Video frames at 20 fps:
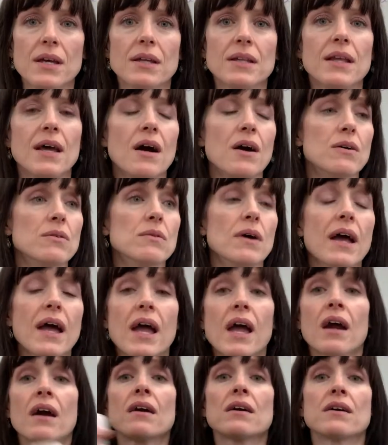Now,
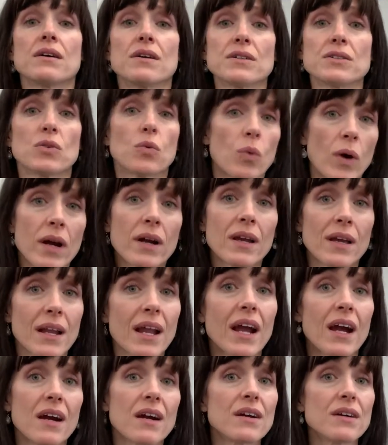errors. Where can
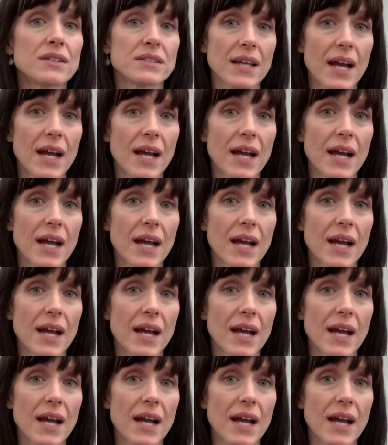errors